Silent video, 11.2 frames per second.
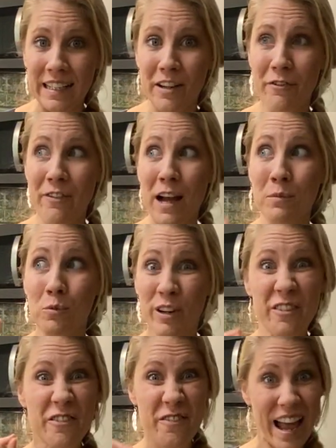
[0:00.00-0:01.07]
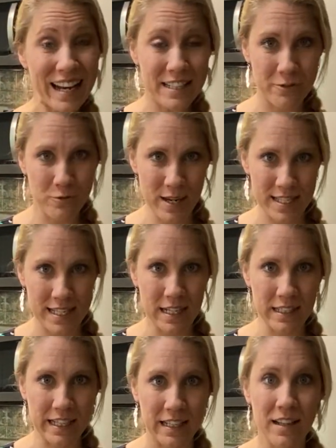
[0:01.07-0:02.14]
In fact, more effective ways to
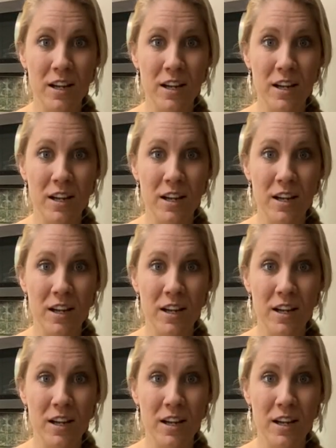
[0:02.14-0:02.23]
clean.